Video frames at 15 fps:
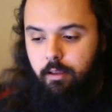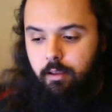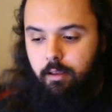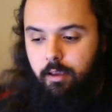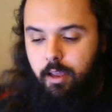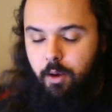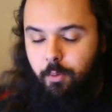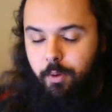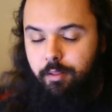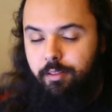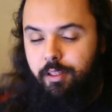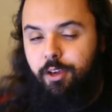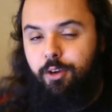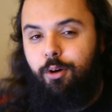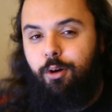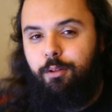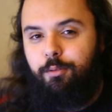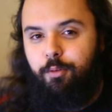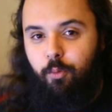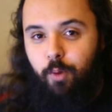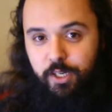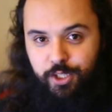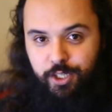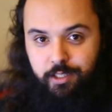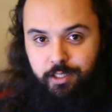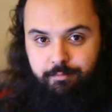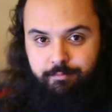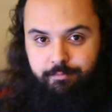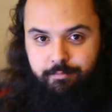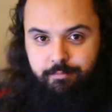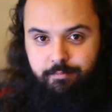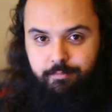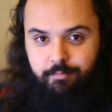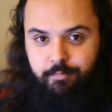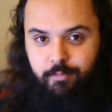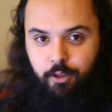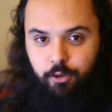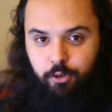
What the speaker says: Anyway, thank you a lot for watching. You